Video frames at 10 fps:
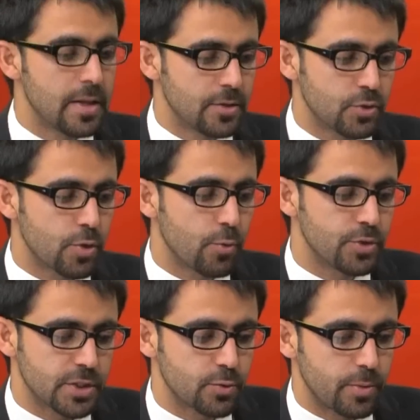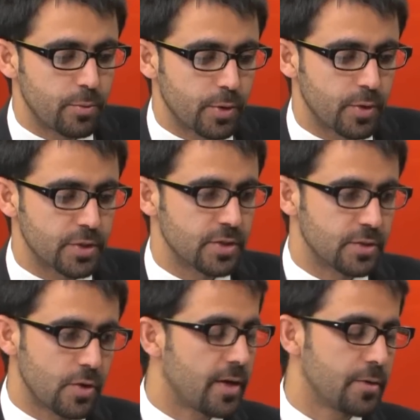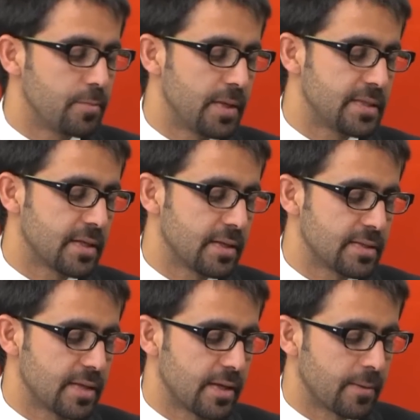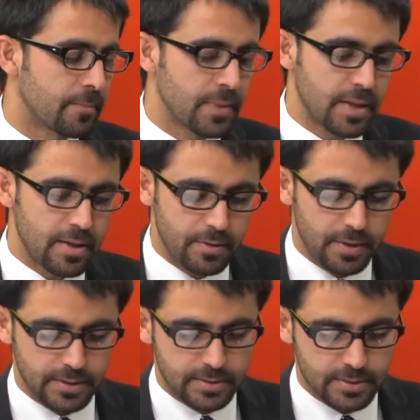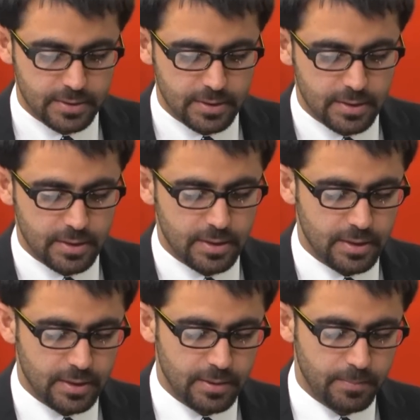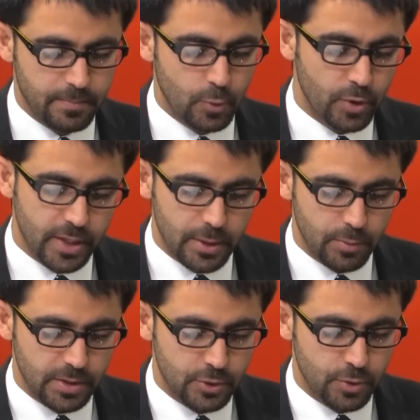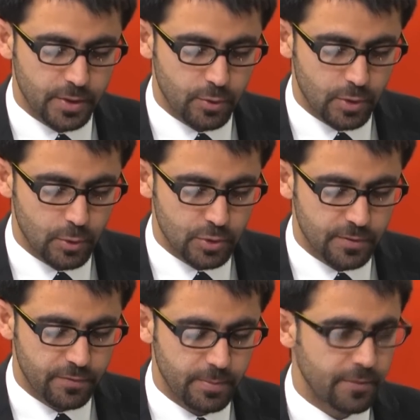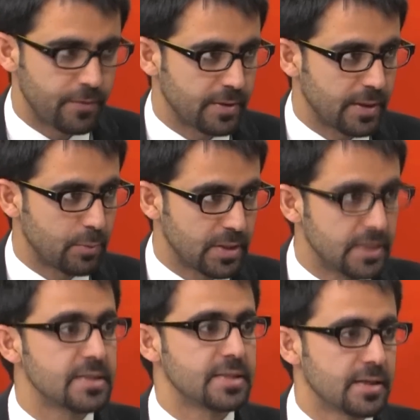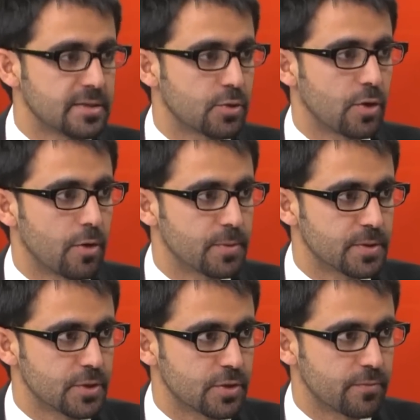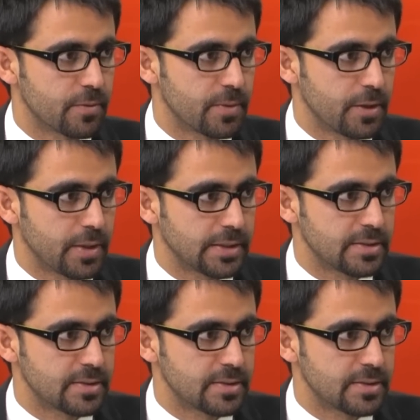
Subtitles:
Joshua, just one more question. So are you basically saying that, or can we draw the conclusion from the fact that we didn't see a strong opposition from the United